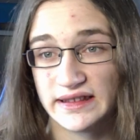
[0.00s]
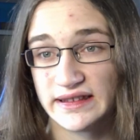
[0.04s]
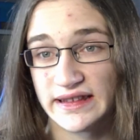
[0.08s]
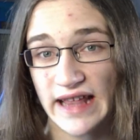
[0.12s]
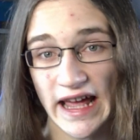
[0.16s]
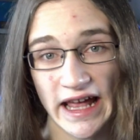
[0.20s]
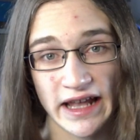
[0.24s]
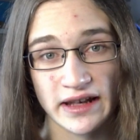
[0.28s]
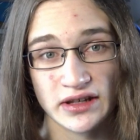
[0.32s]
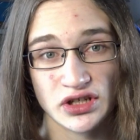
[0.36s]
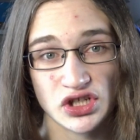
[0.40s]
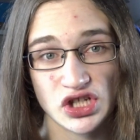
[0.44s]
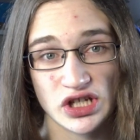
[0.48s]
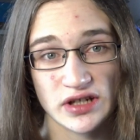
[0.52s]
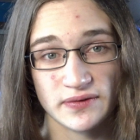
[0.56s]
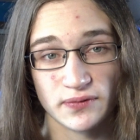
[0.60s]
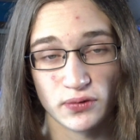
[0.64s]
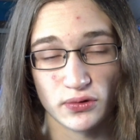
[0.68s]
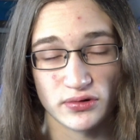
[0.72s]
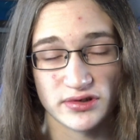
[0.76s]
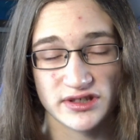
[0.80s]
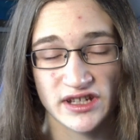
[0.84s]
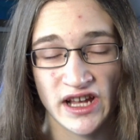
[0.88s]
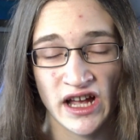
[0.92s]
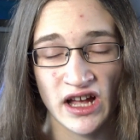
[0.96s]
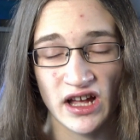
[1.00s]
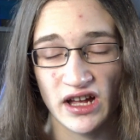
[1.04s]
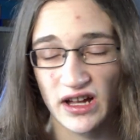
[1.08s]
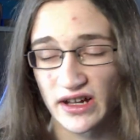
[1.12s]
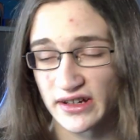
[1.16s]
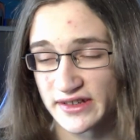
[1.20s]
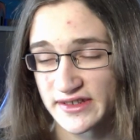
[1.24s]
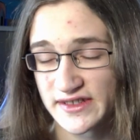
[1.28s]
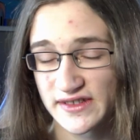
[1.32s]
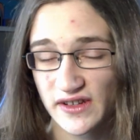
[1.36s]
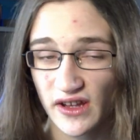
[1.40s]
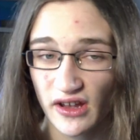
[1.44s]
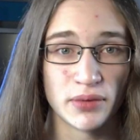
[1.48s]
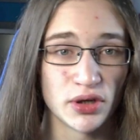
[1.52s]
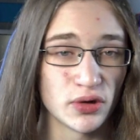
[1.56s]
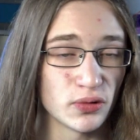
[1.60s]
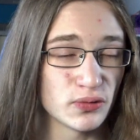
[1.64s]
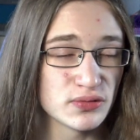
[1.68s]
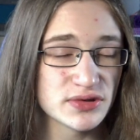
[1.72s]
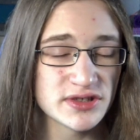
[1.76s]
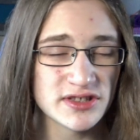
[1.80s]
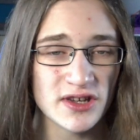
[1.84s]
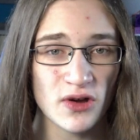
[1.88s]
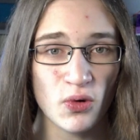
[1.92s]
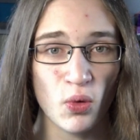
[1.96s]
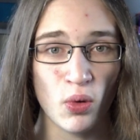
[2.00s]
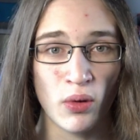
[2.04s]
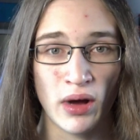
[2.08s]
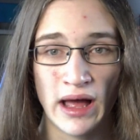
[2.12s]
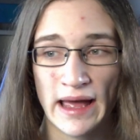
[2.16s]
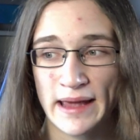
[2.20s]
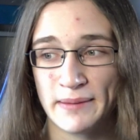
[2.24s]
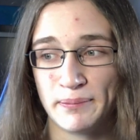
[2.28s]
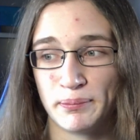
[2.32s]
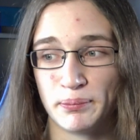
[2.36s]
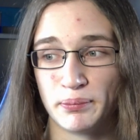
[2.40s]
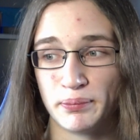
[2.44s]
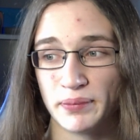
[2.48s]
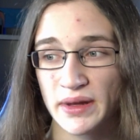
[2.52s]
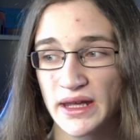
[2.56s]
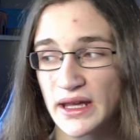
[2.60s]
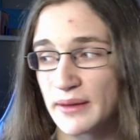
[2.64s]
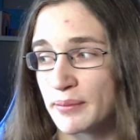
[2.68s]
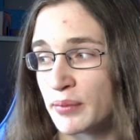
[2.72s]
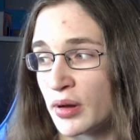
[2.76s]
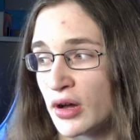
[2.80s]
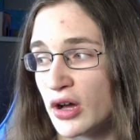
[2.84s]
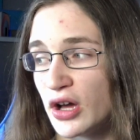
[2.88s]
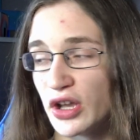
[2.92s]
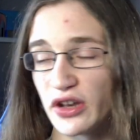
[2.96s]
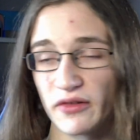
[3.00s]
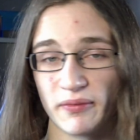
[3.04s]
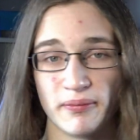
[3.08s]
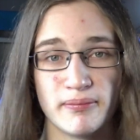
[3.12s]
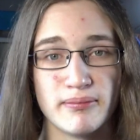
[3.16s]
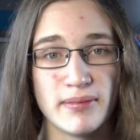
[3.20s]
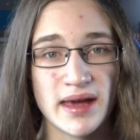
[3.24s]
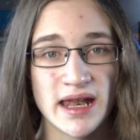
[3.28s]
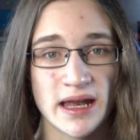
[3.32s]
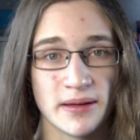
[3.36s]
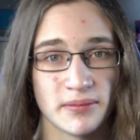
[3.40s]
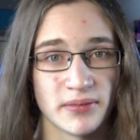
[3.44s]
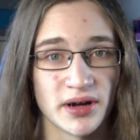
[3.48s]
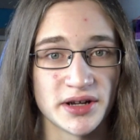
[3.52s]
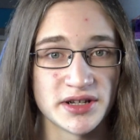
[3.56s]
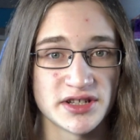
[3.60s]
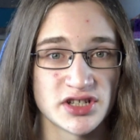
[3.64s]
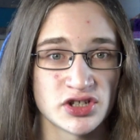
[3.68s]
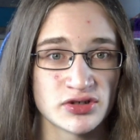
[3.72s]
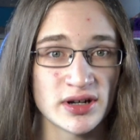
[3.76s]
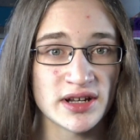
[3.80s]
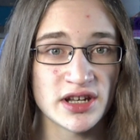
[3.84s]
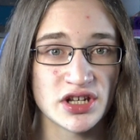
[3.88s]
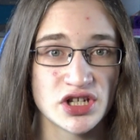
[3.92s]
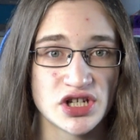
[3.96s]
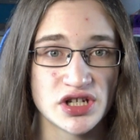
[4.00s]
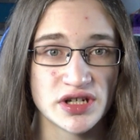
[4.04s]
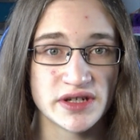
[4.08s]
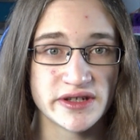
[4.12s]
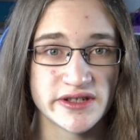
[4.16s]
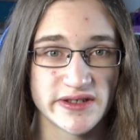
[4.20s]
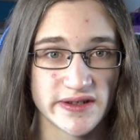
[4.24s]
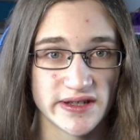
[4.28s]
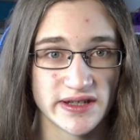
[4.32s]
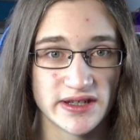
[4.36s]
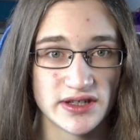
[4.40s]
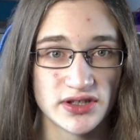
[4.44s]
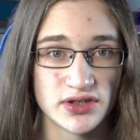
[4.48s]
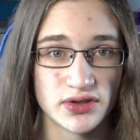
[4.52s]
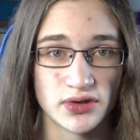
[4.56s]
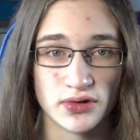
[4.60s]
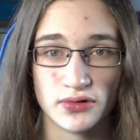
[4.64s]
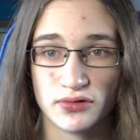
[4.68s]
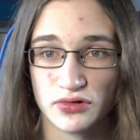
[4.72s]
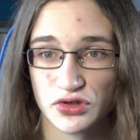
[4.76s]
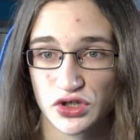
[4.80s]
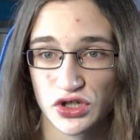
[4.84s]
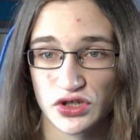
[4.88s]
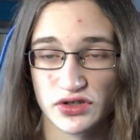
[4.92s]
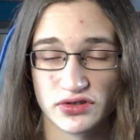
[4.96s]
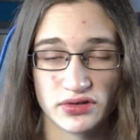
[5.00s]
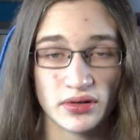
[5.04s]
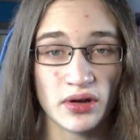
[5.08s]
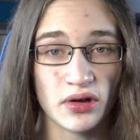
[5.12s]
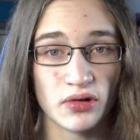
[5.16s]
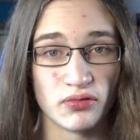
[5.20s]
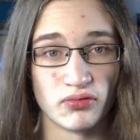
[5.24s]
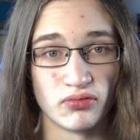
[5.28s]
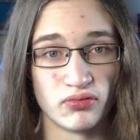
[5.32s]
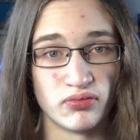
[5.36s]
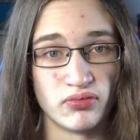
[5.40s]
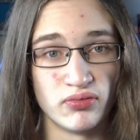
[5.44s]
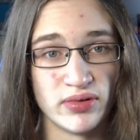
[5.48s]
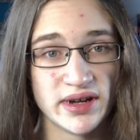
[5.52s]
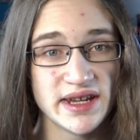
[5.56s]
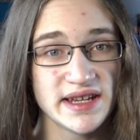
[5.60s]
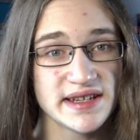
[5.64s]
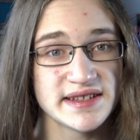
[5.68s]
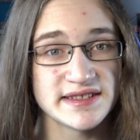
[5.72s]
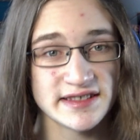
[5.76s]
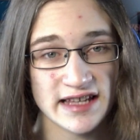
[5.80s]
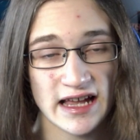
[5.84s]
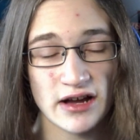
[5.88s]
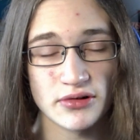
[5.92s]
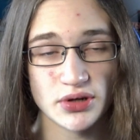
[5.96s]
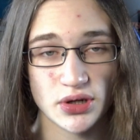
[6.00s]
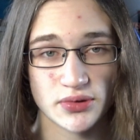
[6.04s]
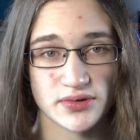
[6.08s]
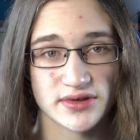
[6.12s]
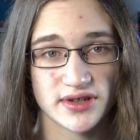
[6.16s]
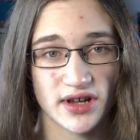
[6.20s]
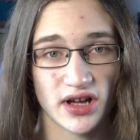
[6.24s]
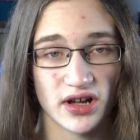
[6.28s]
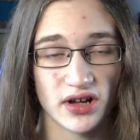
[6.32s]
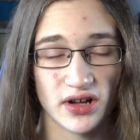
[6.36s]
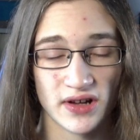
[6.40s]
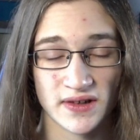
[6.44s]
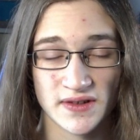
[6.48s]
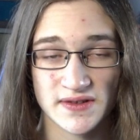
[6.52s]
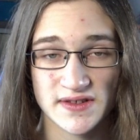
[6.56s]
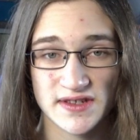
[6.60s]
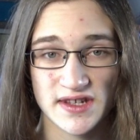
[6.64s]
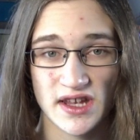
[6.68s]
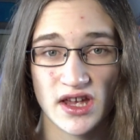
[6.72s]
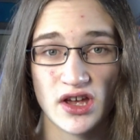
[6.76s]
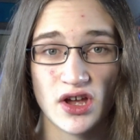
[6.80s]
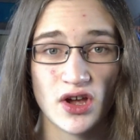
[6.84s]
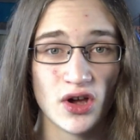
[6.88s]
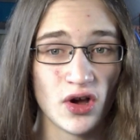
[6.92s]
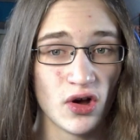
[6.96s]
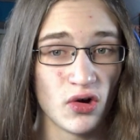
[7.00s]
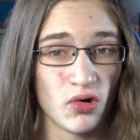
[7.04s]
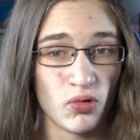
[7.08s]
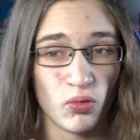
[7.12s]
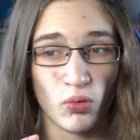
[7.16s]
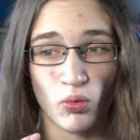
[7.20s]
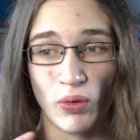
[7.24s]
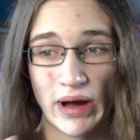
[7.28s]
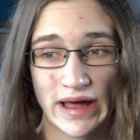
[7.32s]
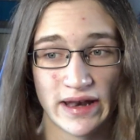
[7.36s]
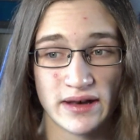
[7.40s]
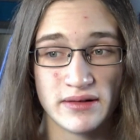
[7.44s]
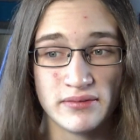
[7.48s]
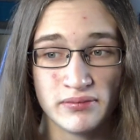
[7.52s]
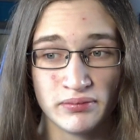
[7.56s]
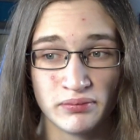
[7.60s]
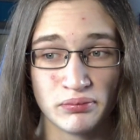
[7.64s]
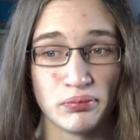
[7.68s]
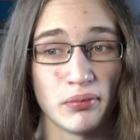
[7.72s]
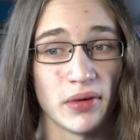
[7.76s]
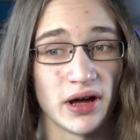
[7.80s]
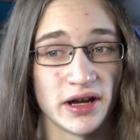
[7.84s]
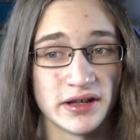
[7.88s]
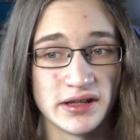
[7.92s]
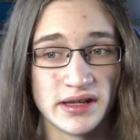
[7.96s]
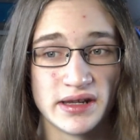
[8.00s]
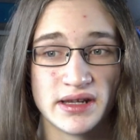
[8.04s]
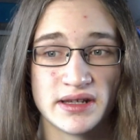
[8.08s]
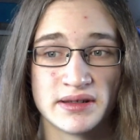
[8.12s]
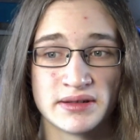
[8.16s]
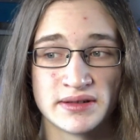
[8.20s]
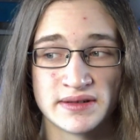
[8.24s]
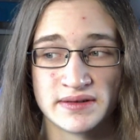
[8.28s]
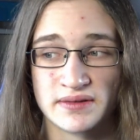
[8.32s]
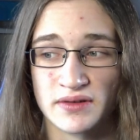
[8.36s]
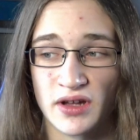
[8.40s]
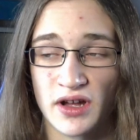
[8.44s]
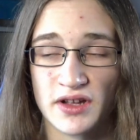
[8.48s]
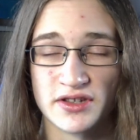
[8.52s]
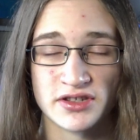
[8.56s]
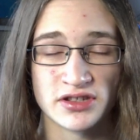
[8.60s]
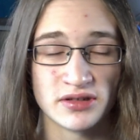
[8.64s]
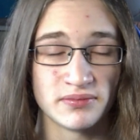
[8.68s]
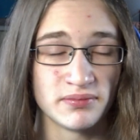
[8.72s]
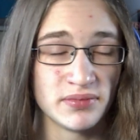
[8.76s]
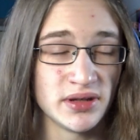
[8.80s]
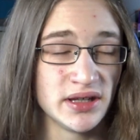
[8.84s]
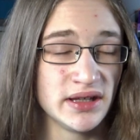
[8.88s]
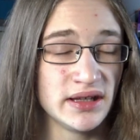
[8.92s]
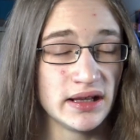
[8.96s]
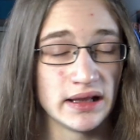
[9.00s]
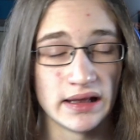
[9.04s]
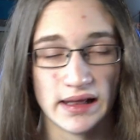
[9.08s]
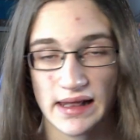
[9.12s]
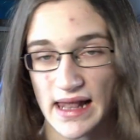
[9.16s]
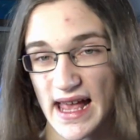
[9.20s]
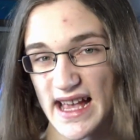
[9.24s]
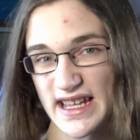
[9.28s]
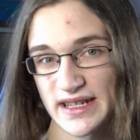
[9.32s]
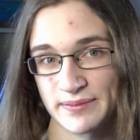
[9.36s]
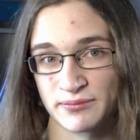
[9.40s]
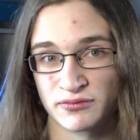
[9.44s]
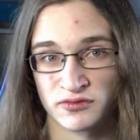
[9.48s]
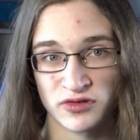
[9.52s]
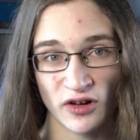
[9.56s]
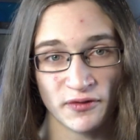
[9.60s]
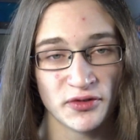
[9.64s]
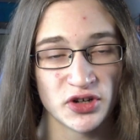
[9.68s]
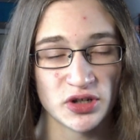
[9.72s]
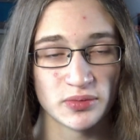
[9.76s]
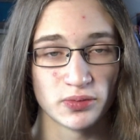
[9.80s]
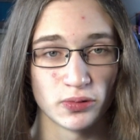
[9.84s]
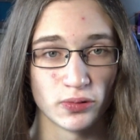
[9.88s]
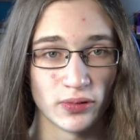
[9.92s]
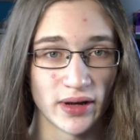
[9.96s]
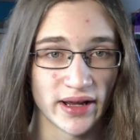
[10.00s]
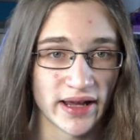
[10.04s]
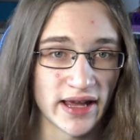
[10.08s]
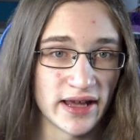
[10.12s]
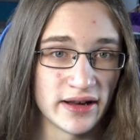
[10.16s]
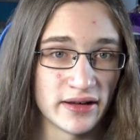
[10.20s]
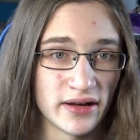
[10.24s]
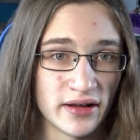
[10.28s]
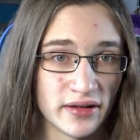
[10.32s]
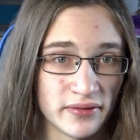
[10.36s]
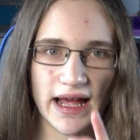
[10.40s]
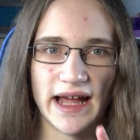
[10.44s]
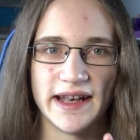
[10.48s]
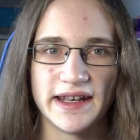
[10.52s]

than GeForce cards, but also a big part of many miner strategies is to just resound those cards when mining starts to be less profitable again.